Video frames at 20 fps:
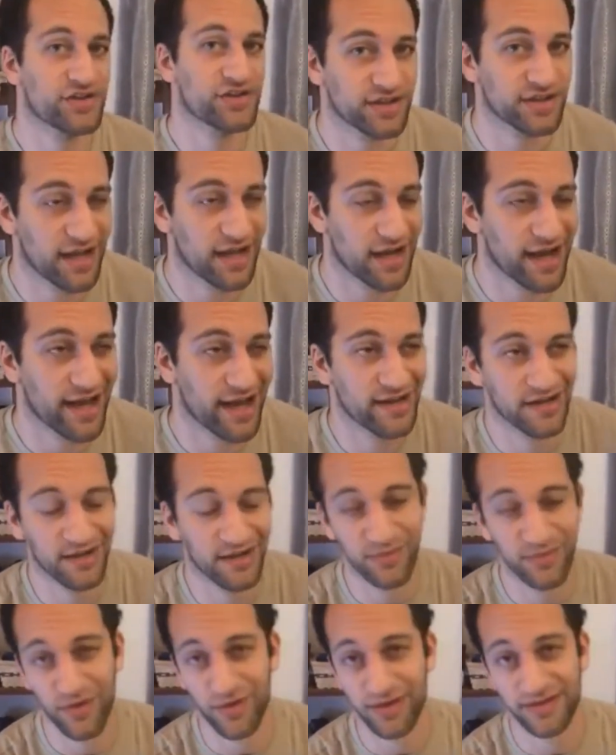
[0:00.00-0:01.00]
And I ended
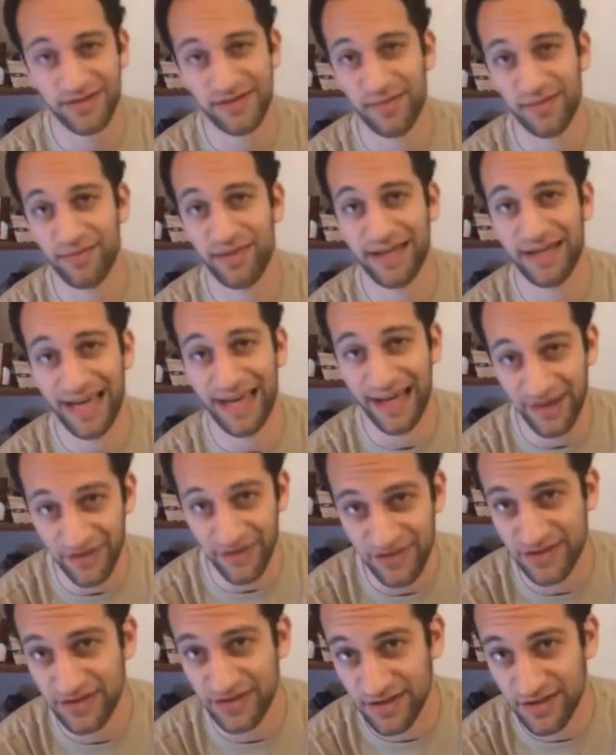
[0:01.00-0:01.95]
up going to something else.